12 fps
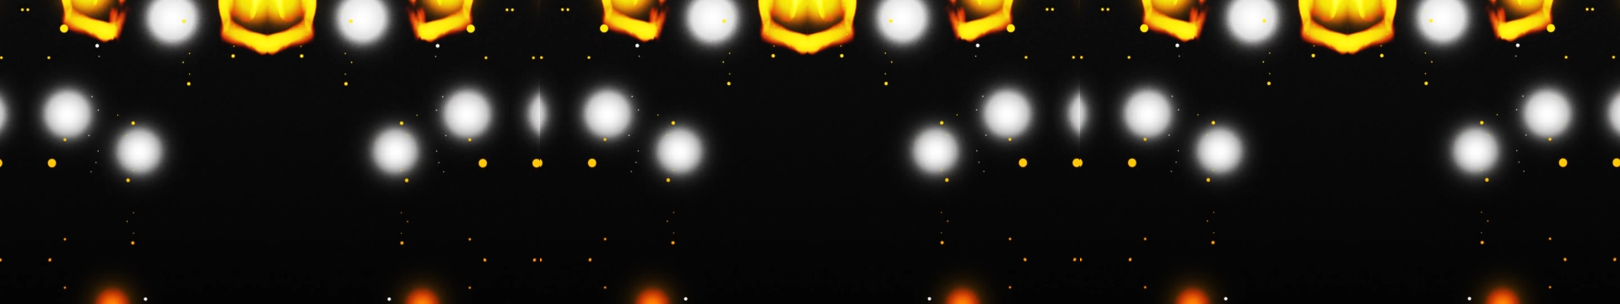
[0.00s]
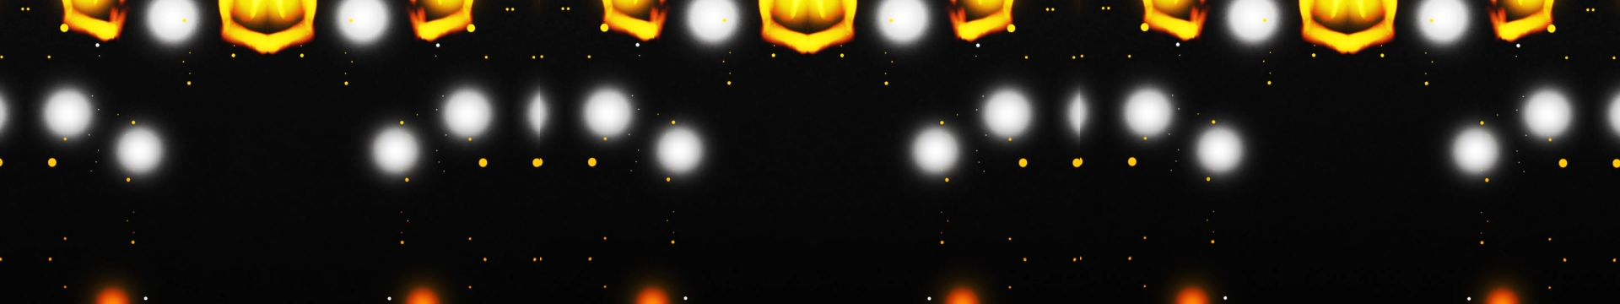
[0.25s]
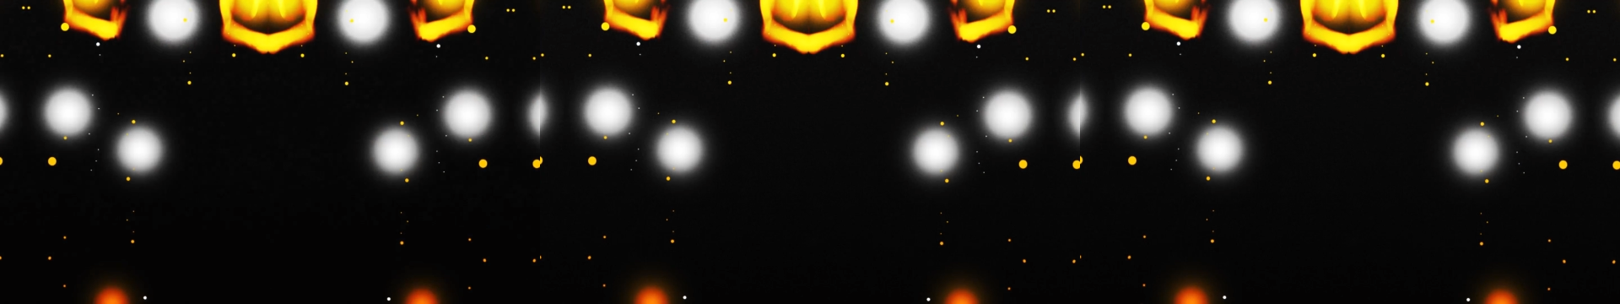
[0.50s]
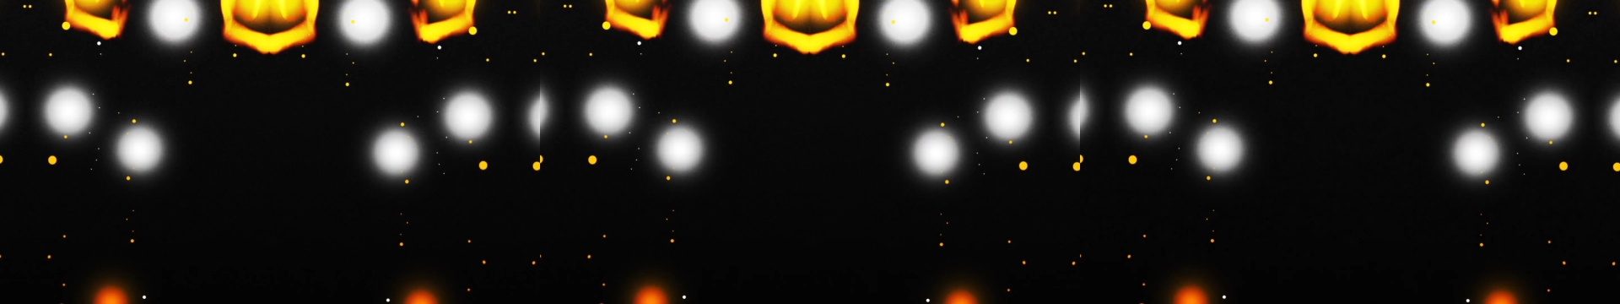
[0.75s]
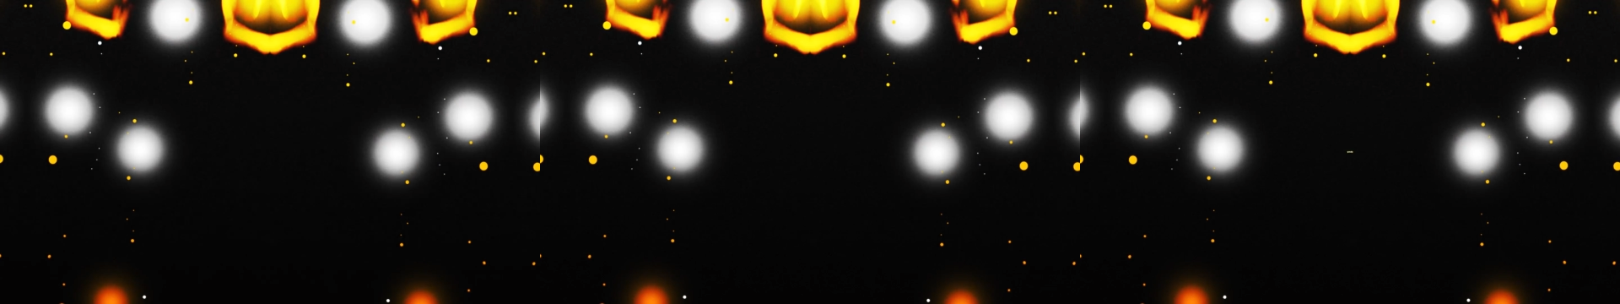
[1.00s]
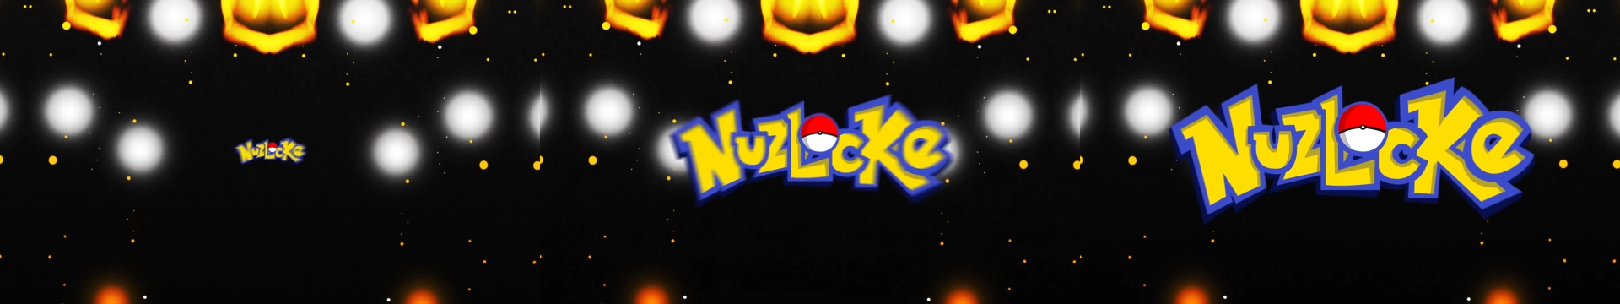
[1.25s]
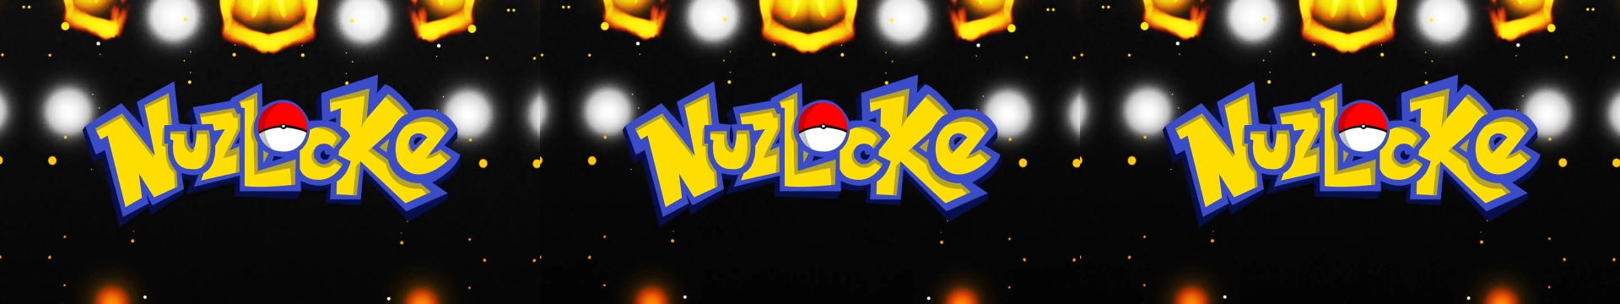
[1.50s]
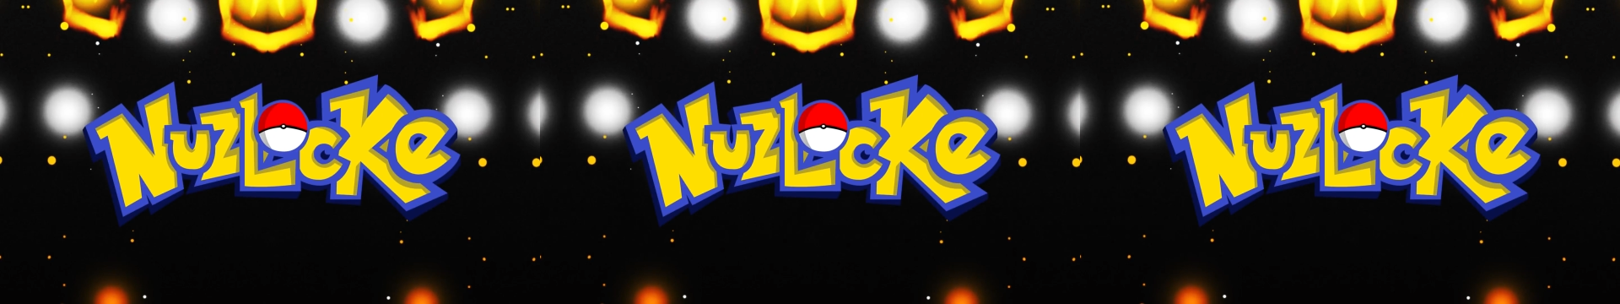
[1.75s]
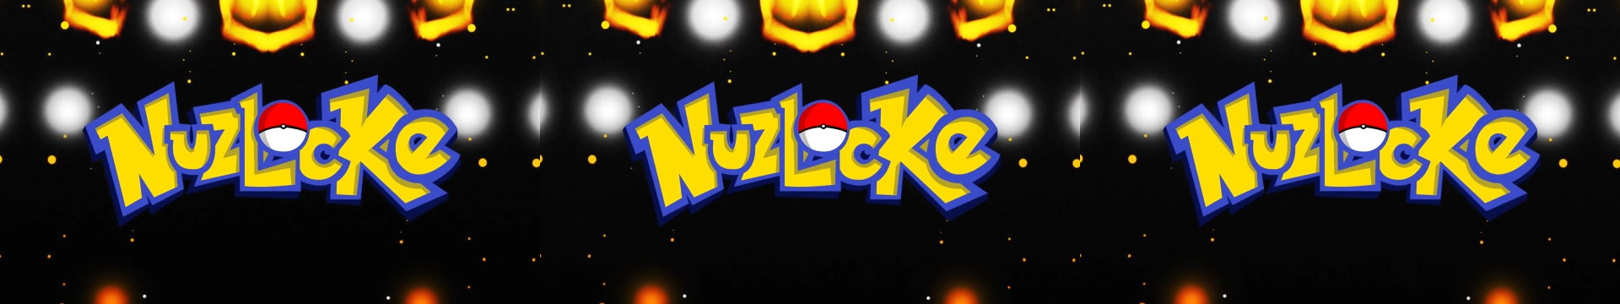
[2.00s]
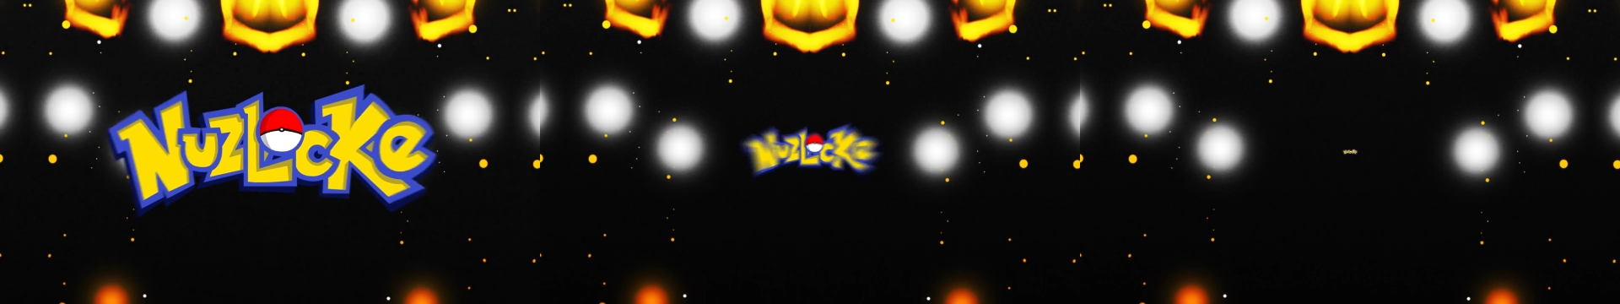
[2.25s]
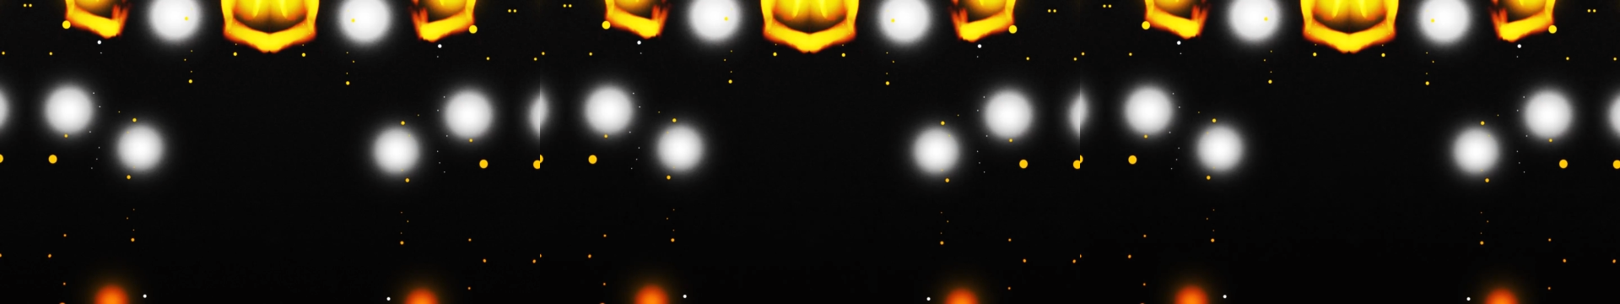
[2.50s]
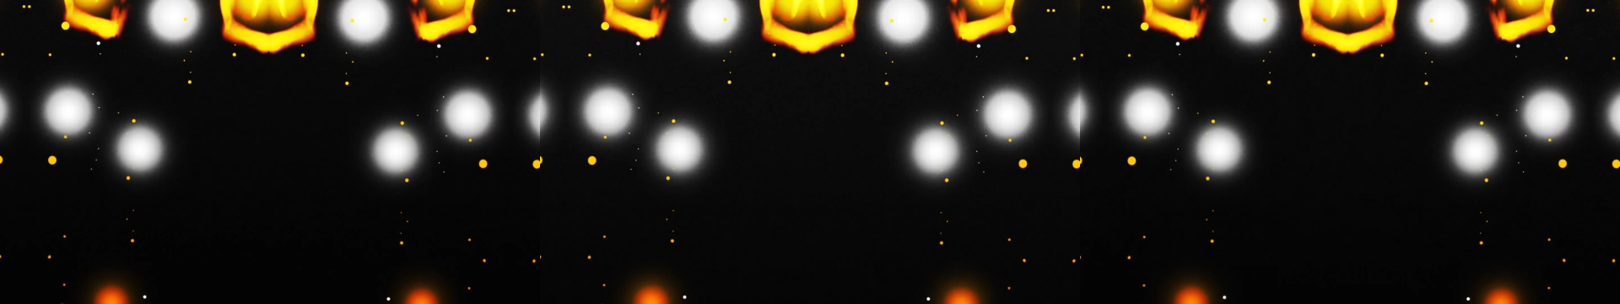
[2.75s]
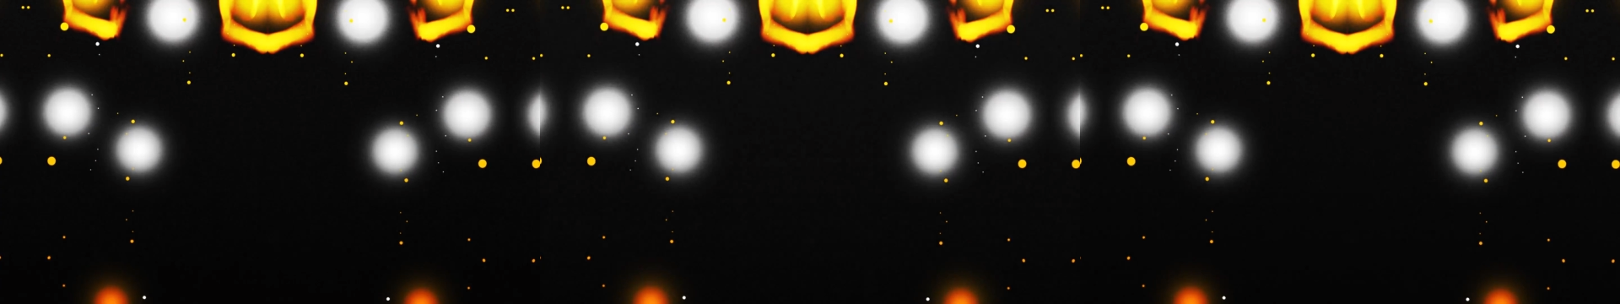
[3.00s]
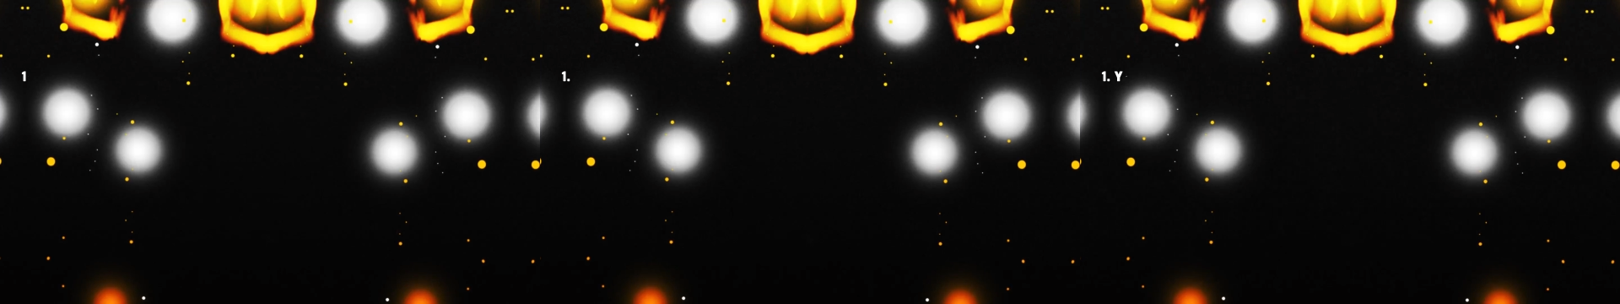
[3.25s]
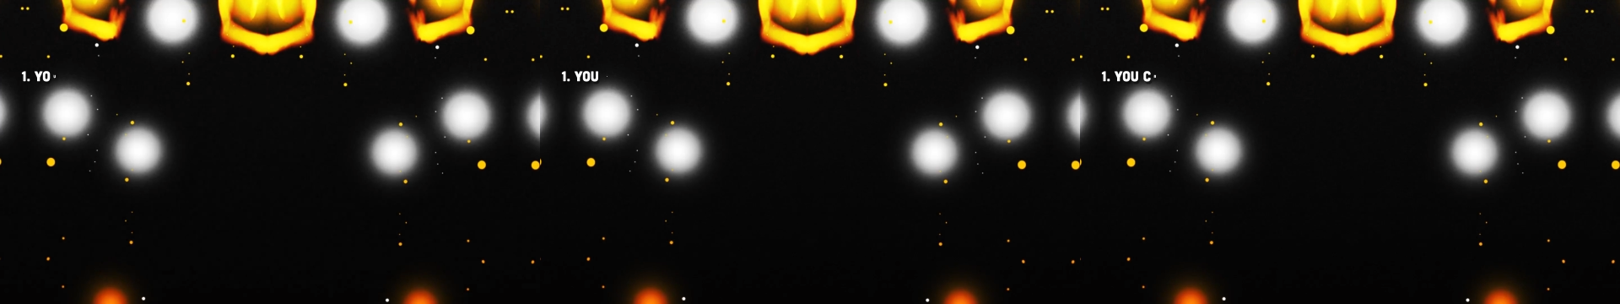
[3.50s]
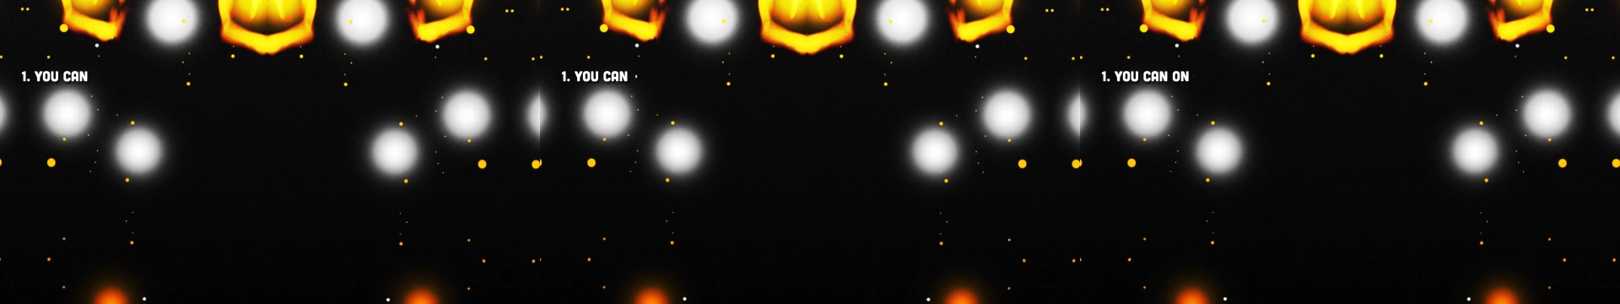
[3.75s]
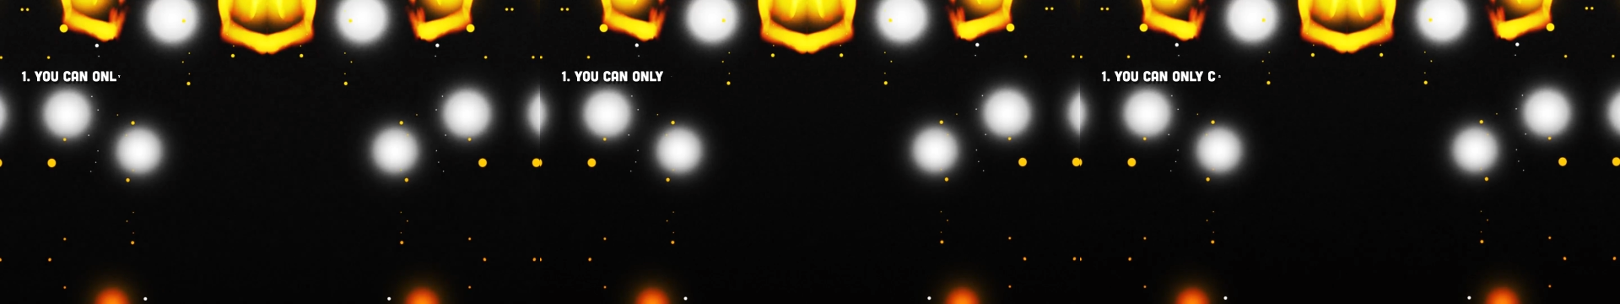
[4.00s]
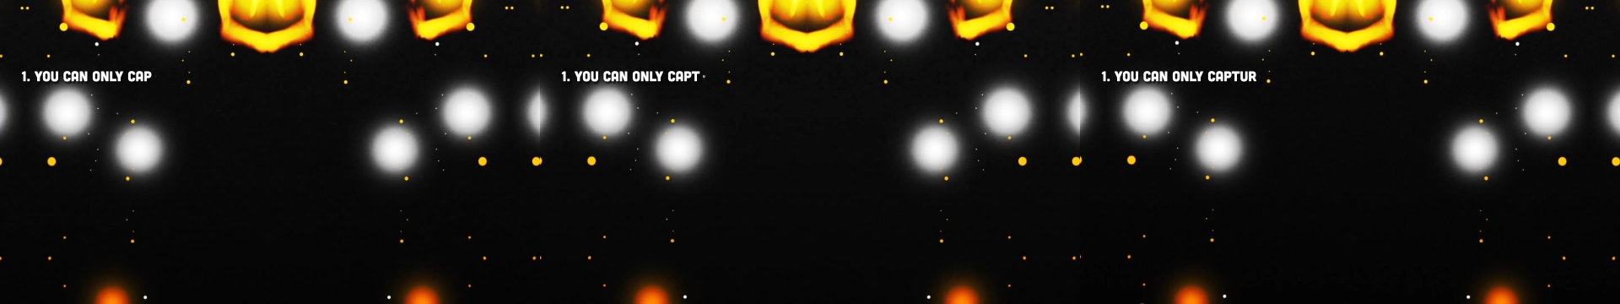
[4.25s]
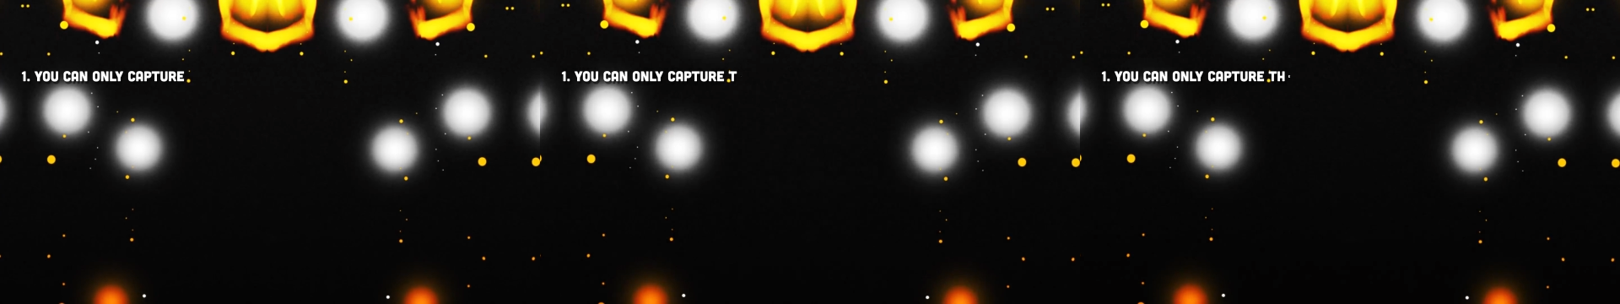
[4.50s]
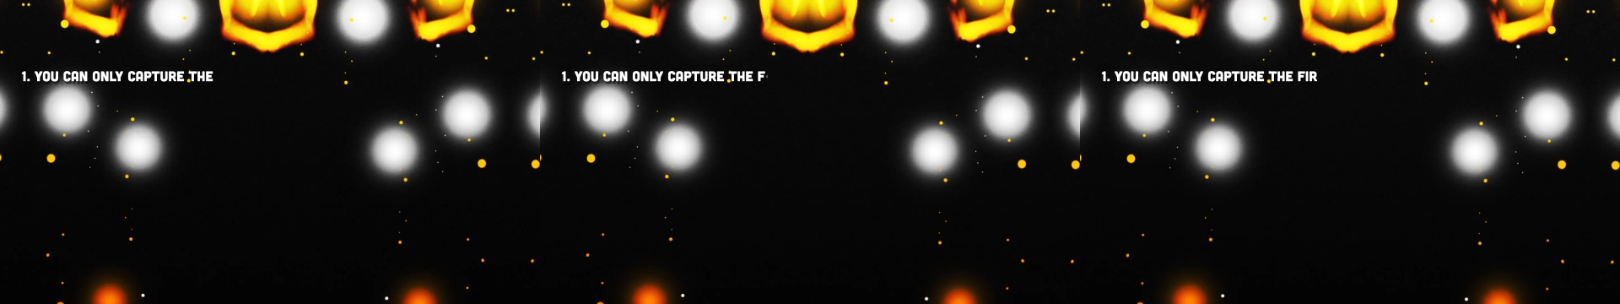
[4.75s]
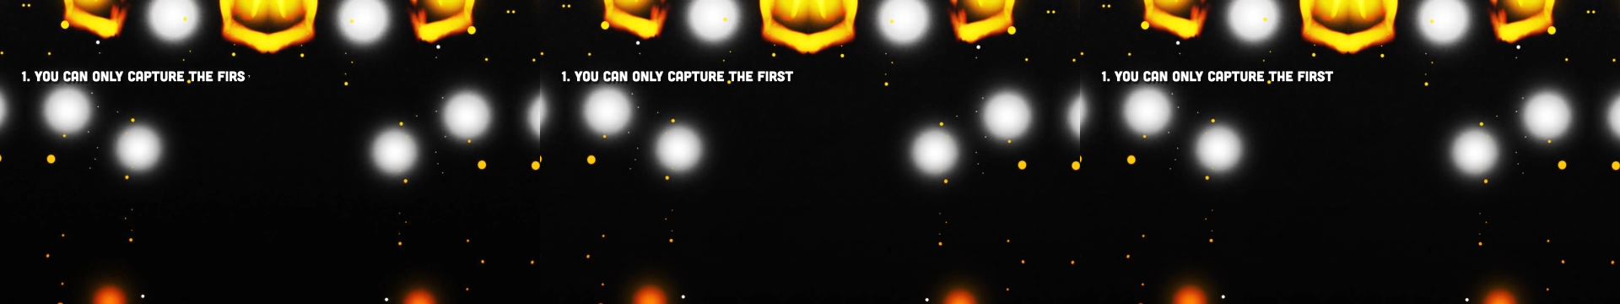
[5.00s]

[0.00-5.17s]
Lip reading: [unreadable: no face in view]